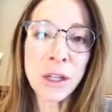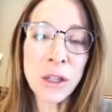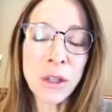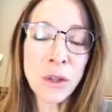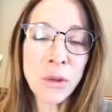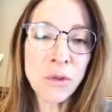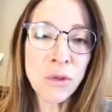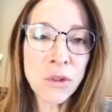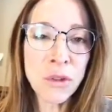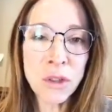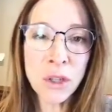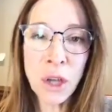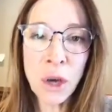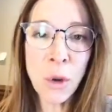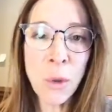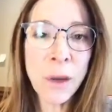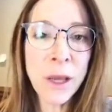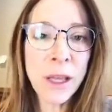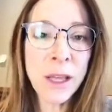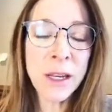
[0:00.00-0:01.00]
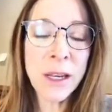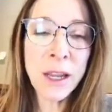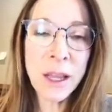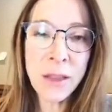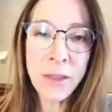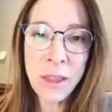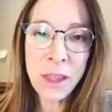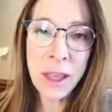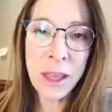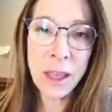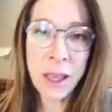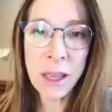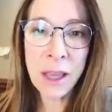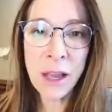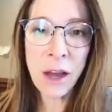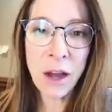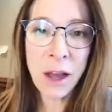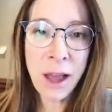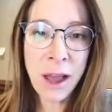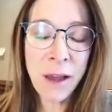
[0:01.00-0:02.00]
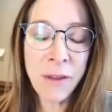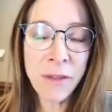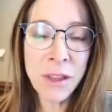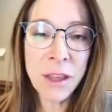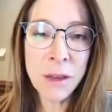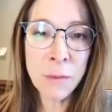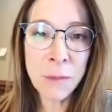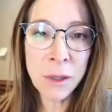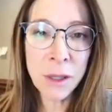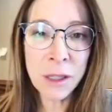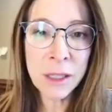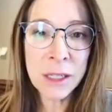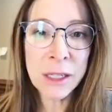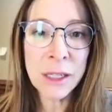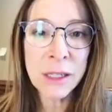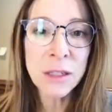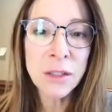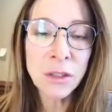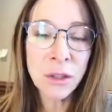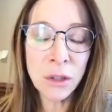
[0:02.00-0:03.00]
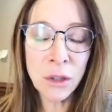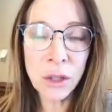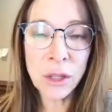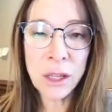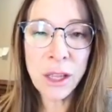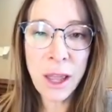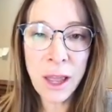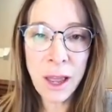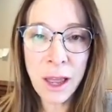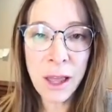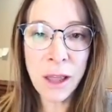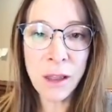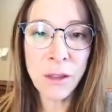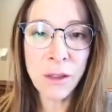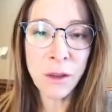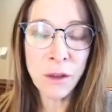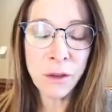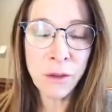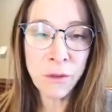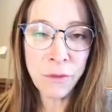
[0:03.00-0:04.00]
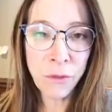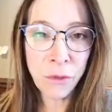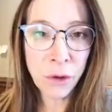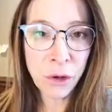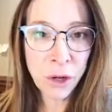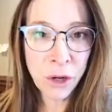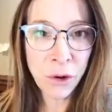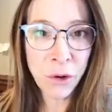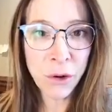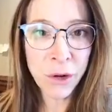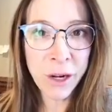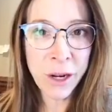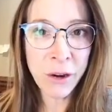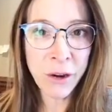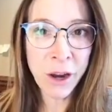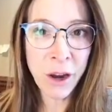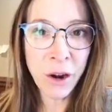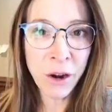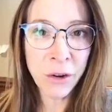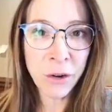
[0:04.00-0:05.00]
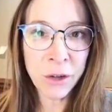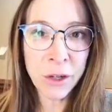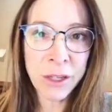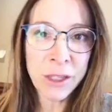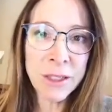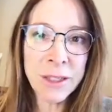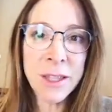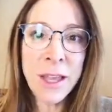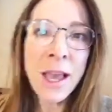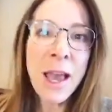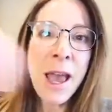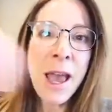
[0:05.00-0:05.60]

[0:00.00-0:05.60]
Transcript: You just go in, and they have the ability to look at the 4 coronary arteries